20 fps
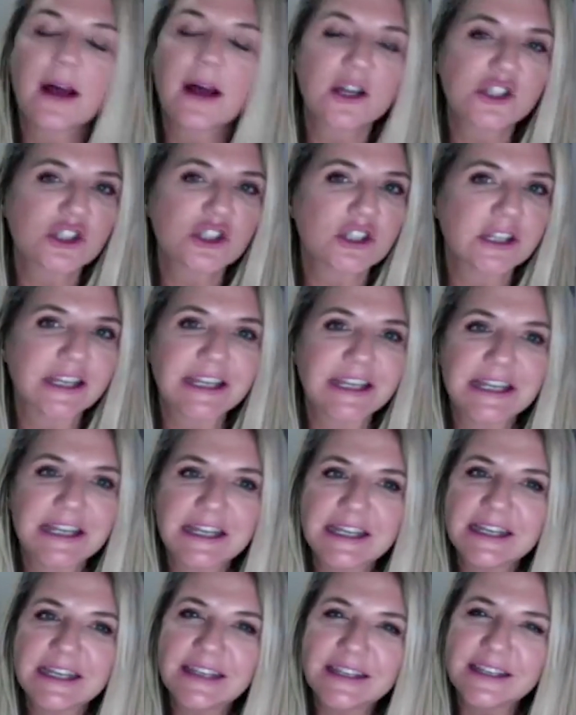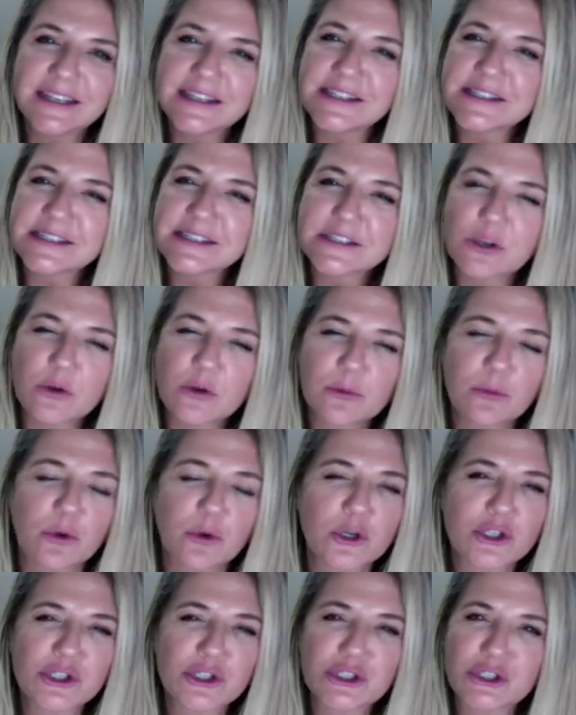Actually, it is so
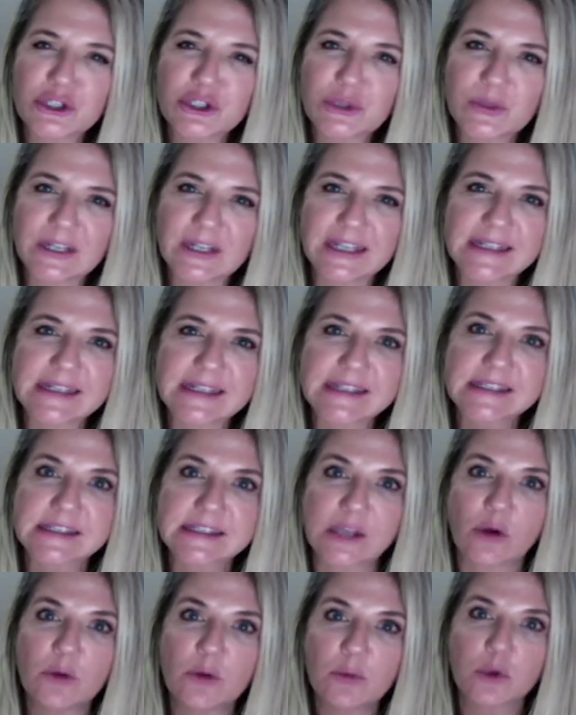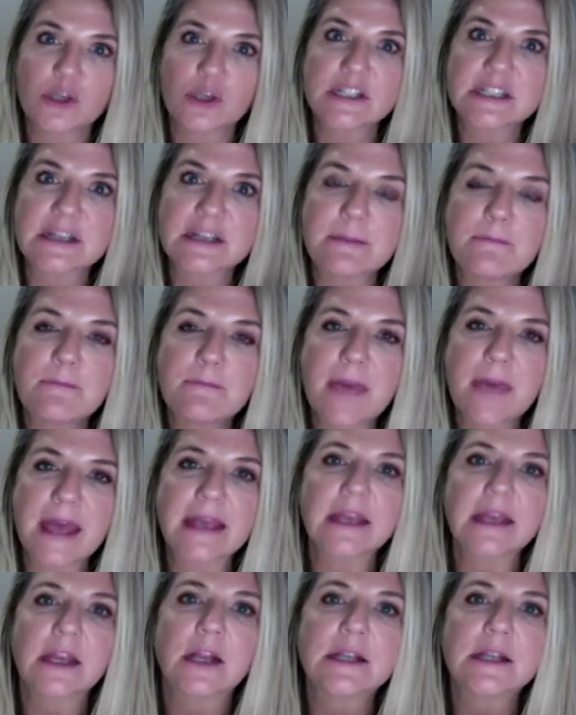important to do it. It is so important to
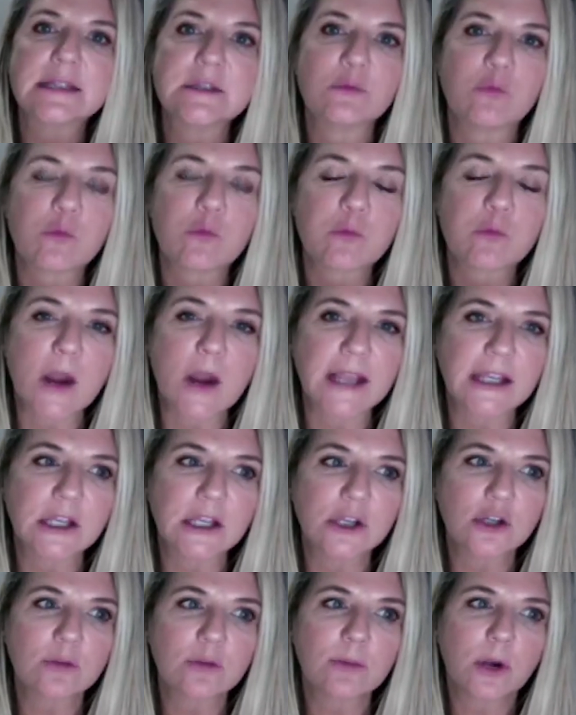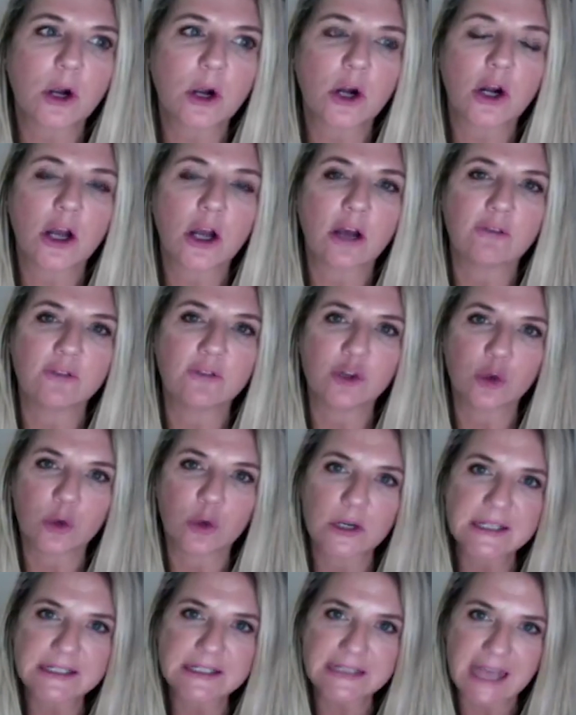make it a regular part of
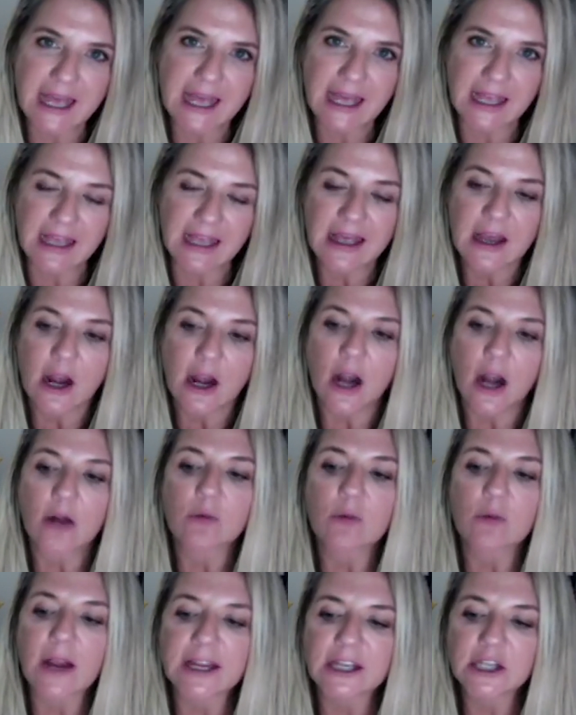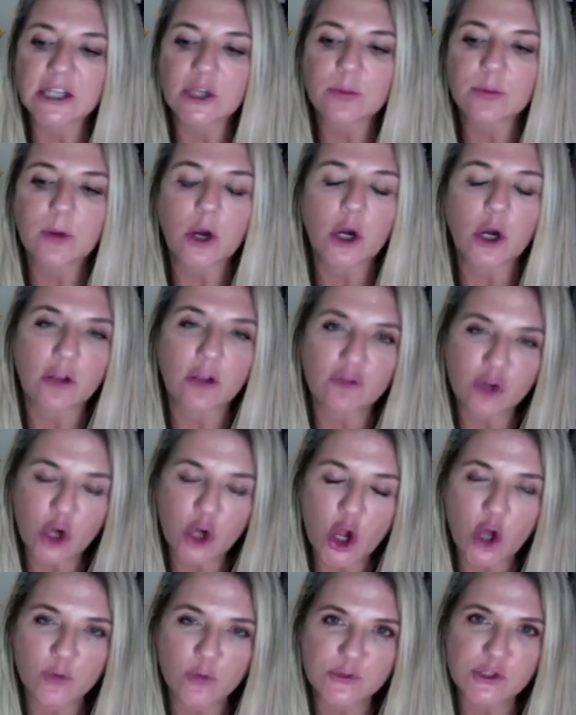your day, a regular part of
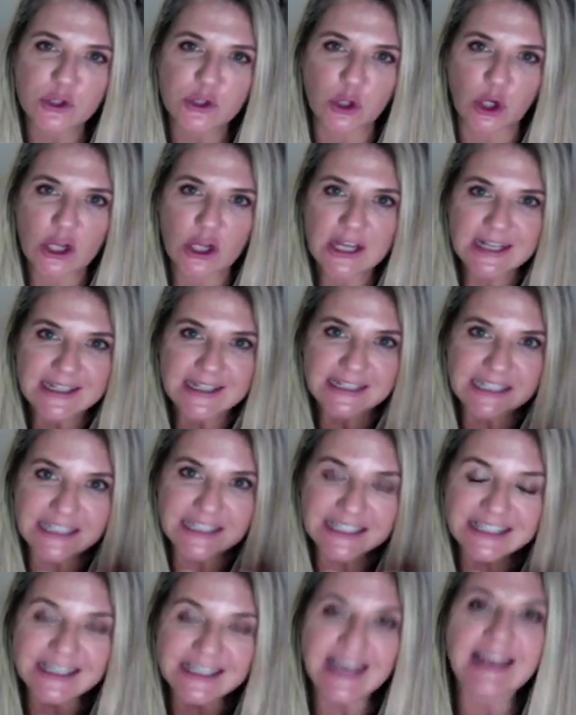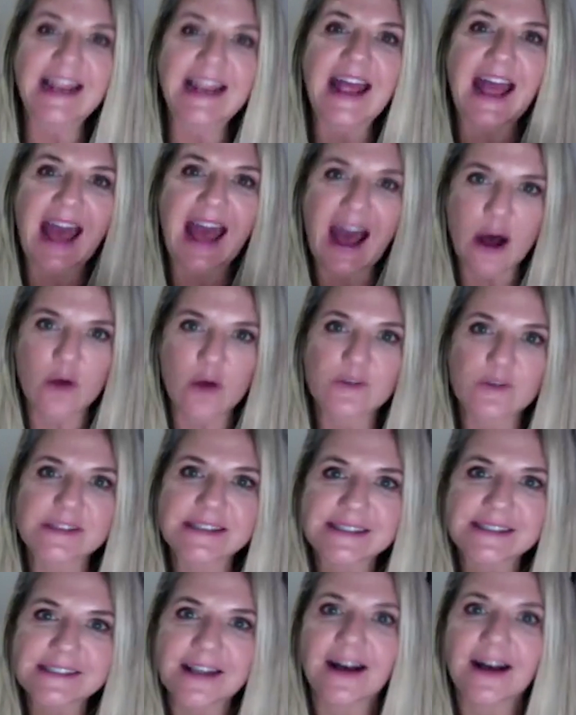your homeschool, to get
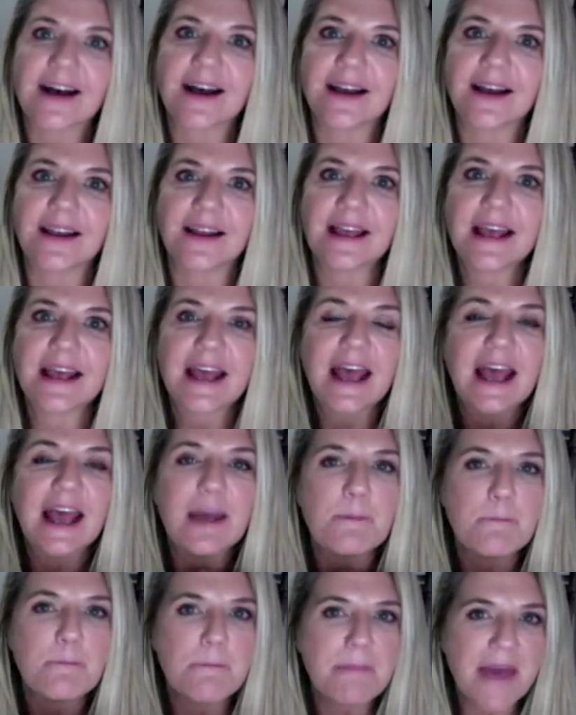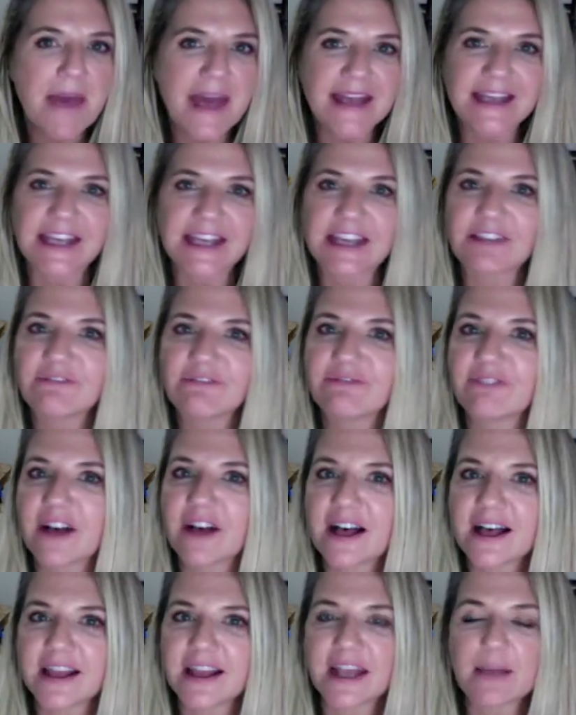outside and make it
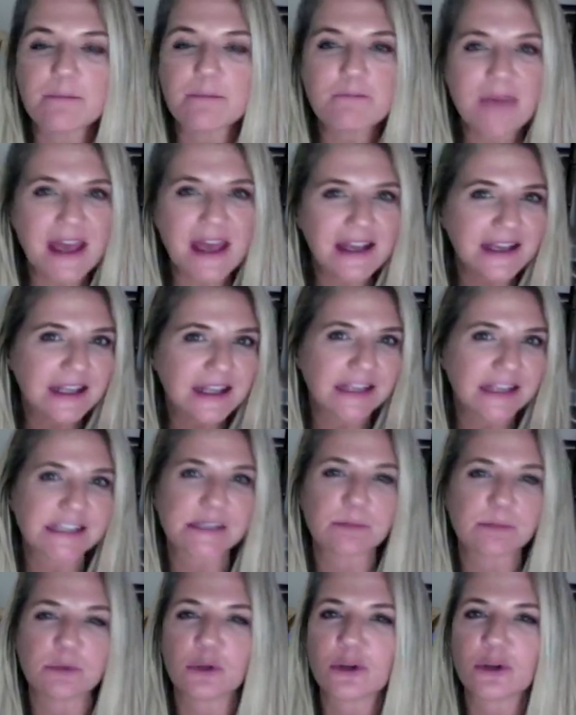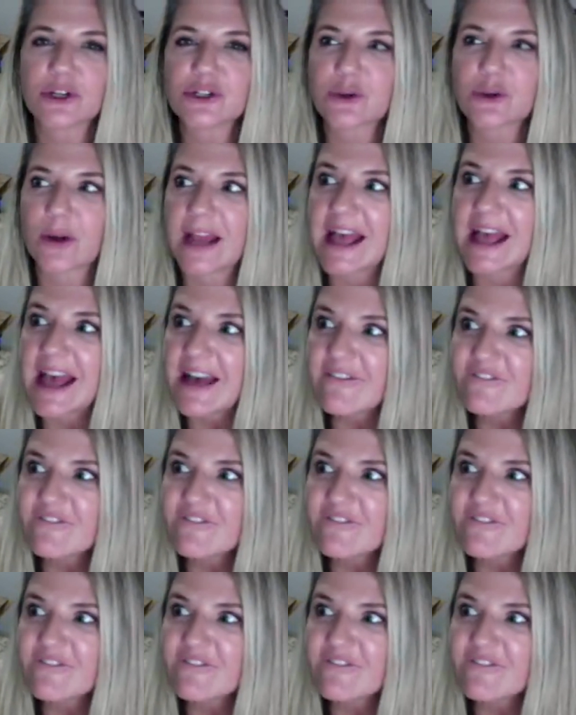fun and make it exploratory.